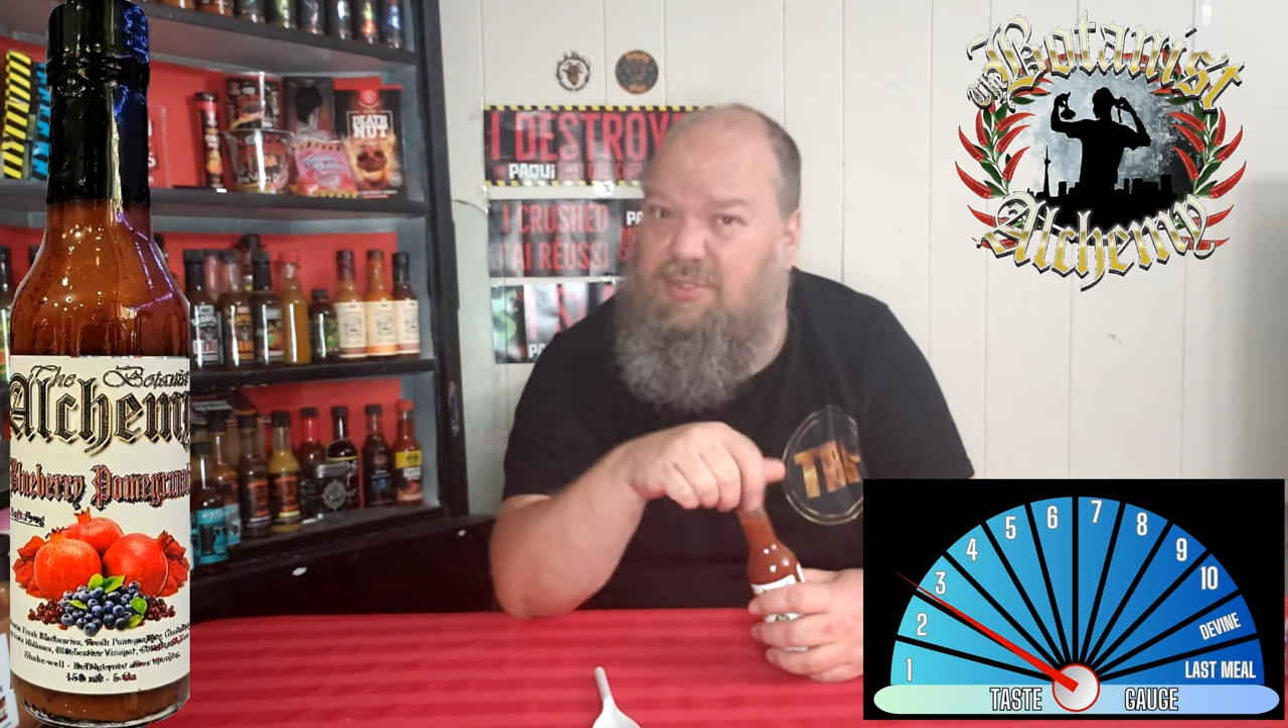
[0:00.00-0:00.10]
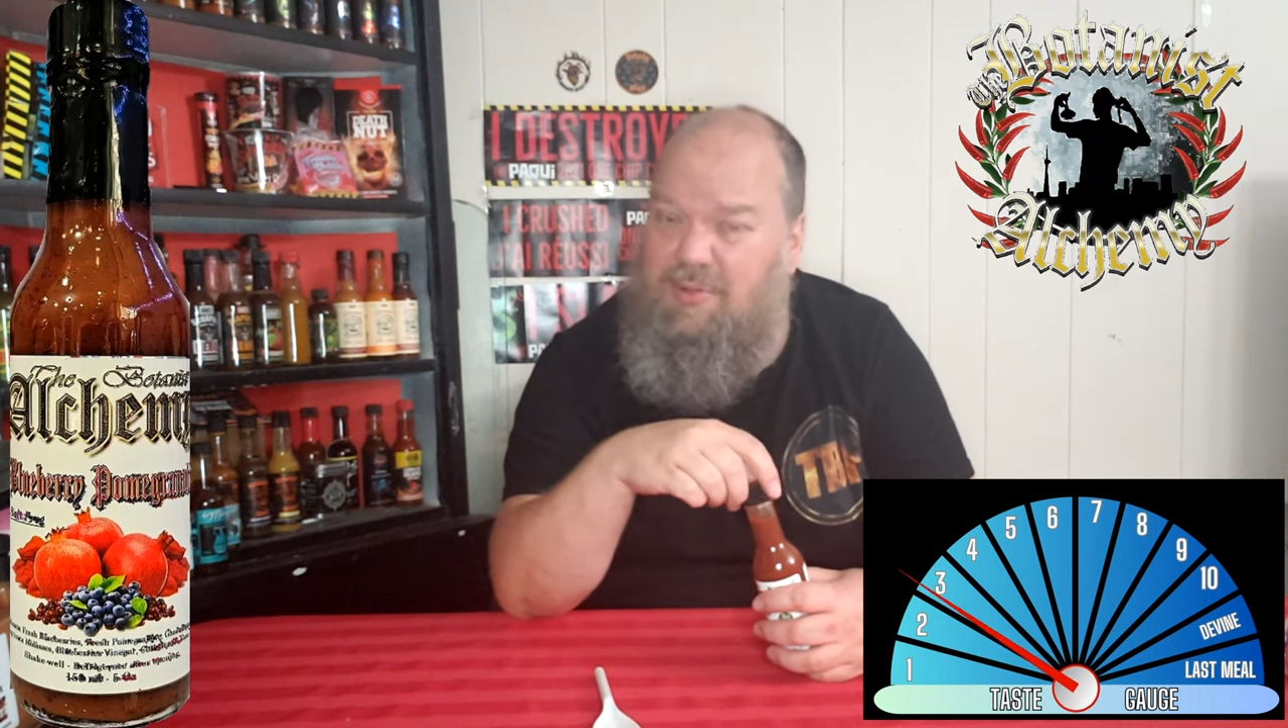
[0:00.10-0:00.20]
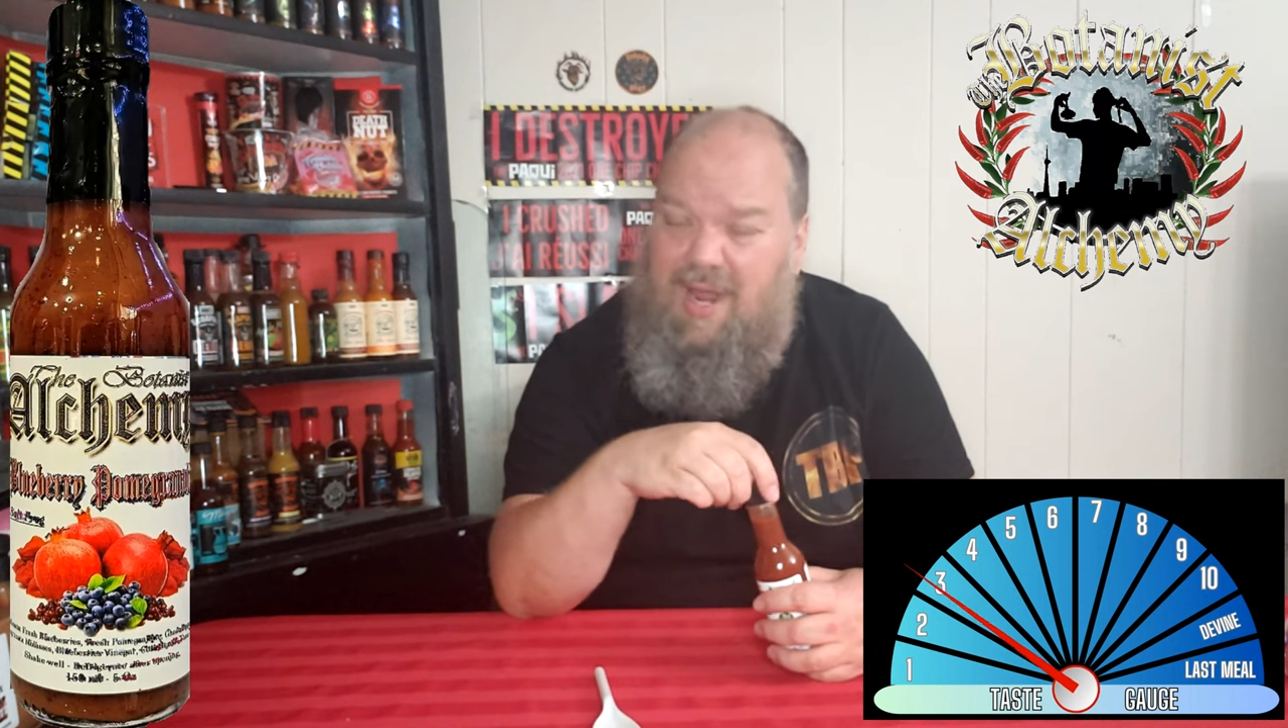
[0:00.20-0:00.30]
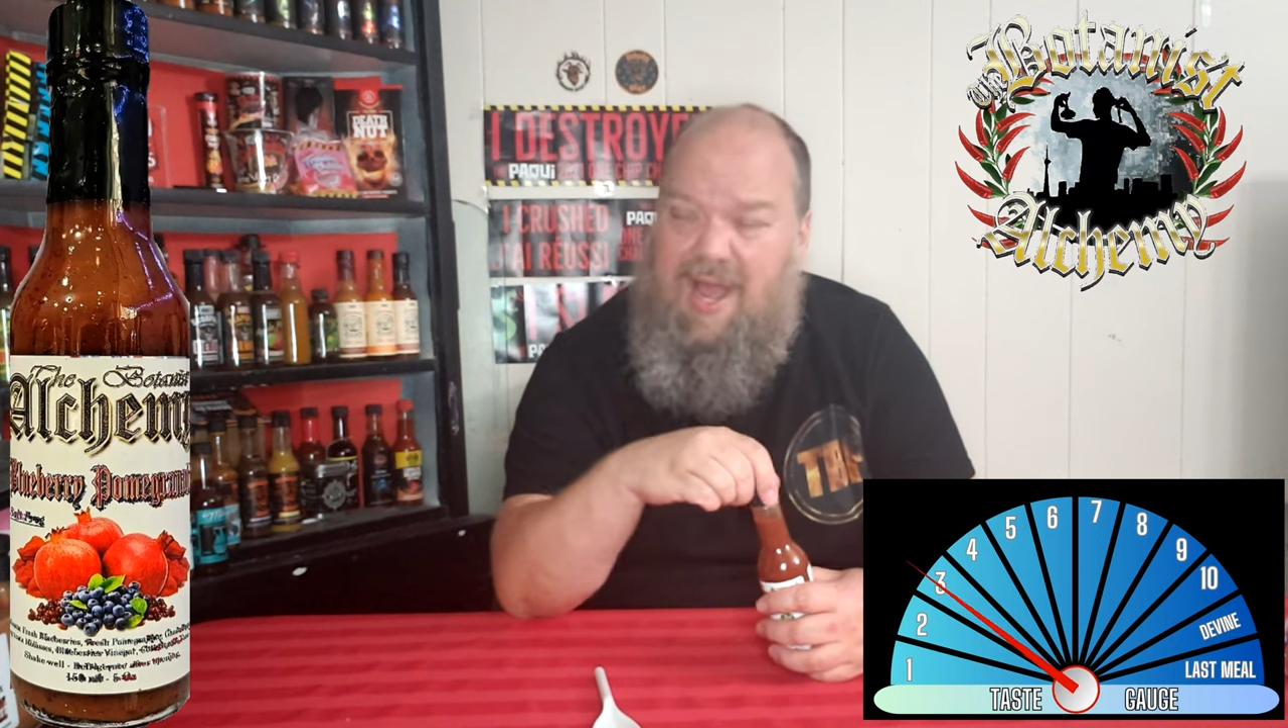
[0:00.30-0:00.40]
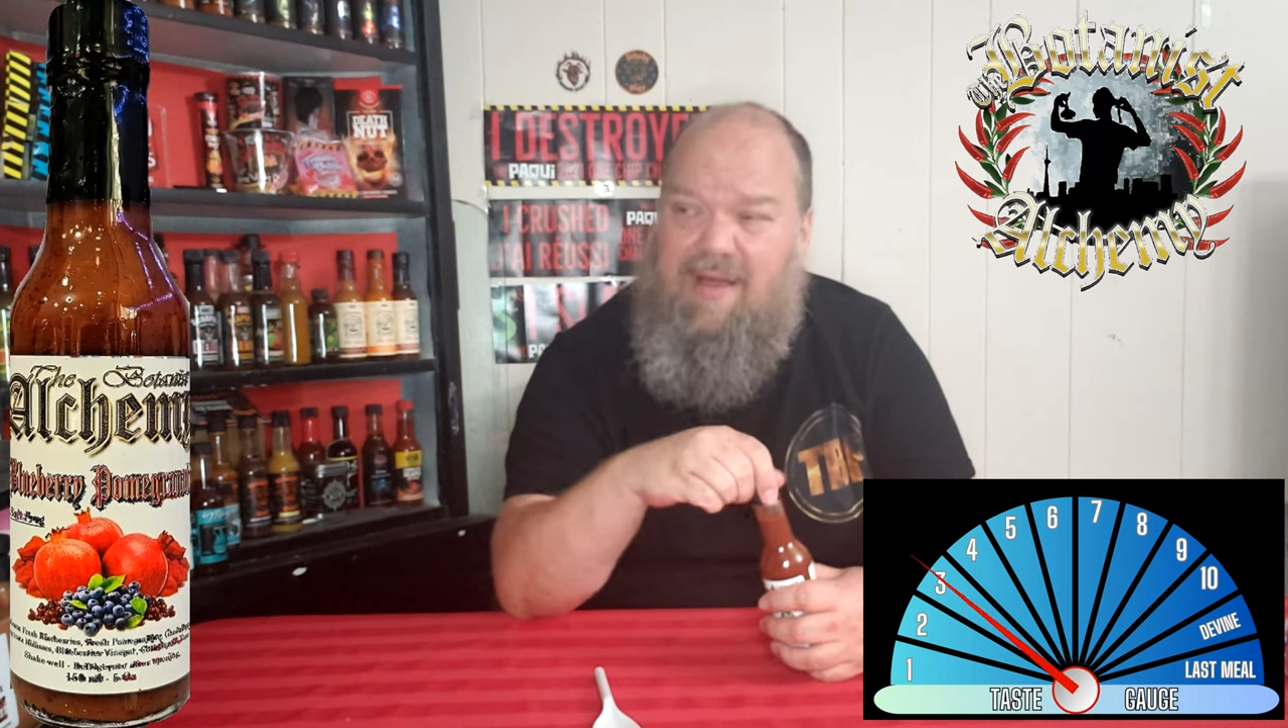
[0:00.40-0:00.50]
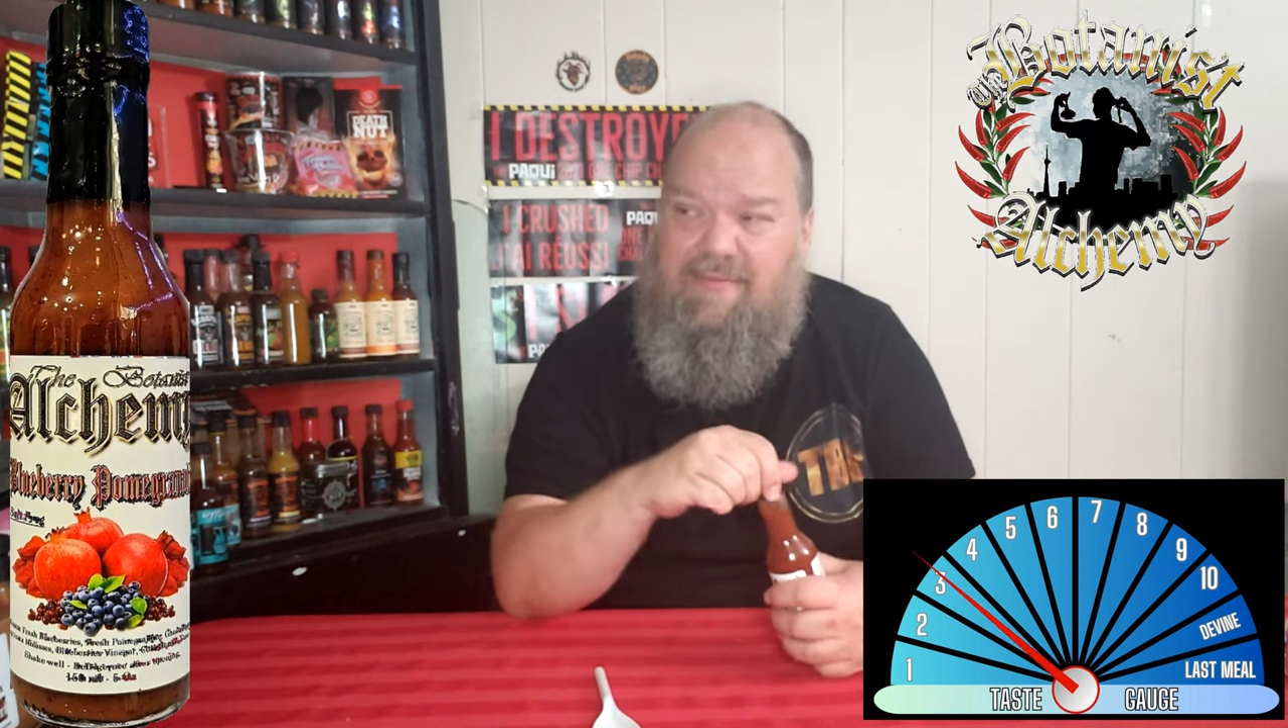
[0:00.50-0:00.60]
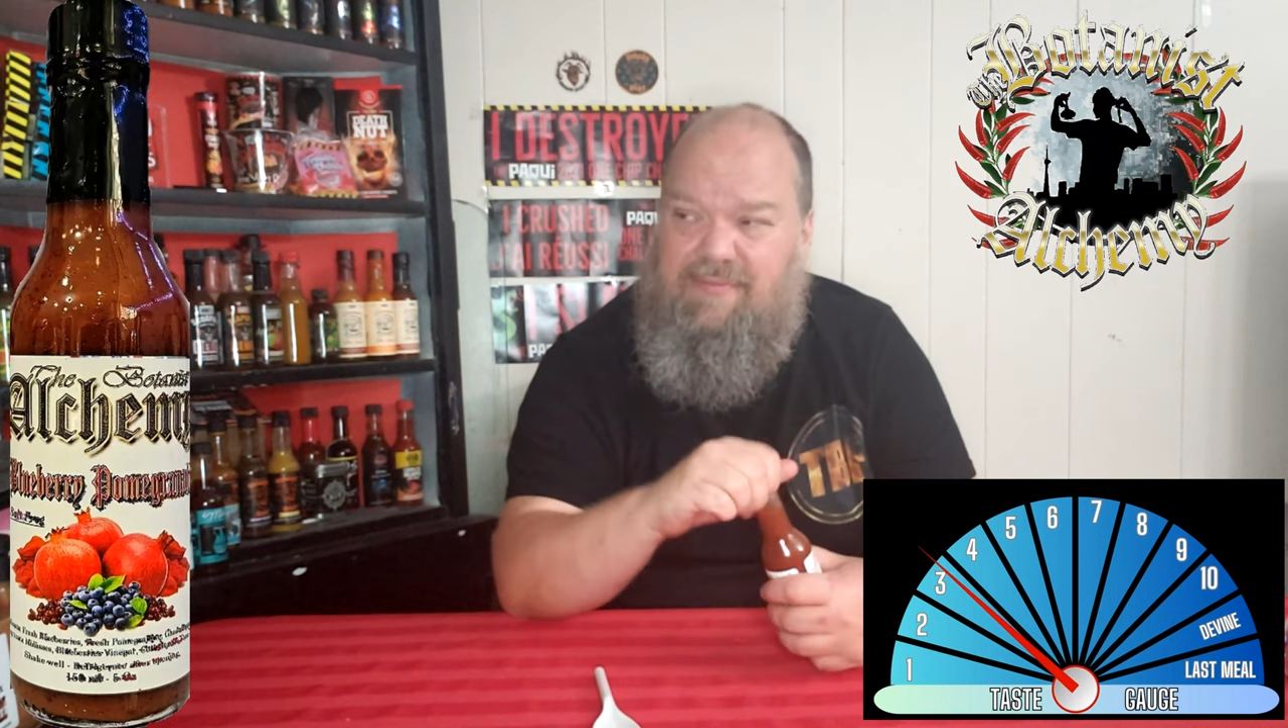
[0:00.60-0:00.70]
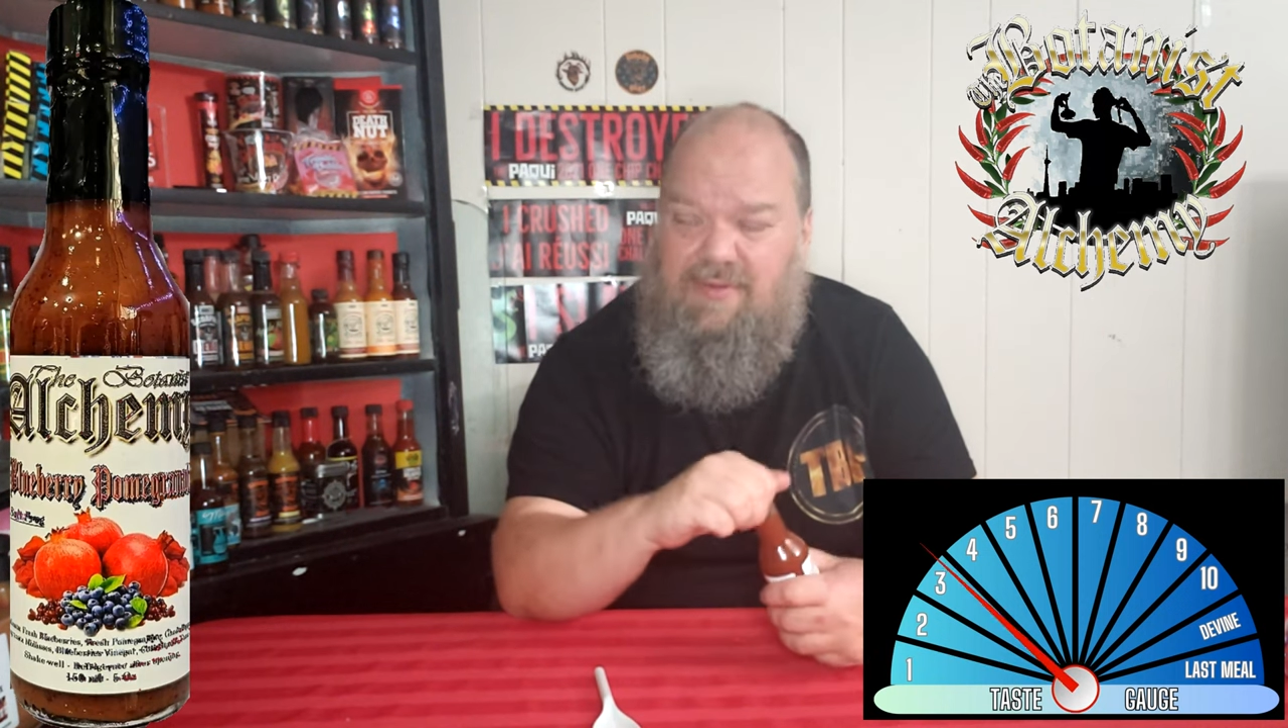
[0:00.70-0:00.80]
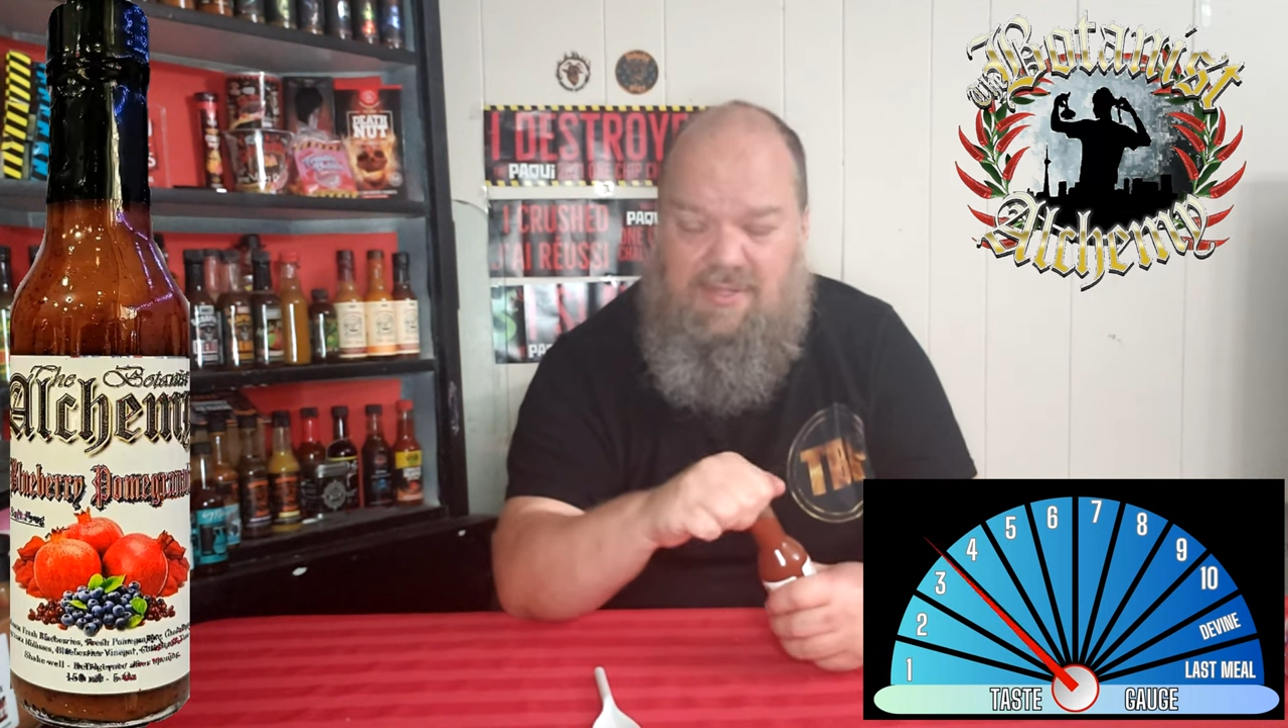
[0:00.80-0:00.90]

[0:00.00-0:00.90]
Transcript: two and a half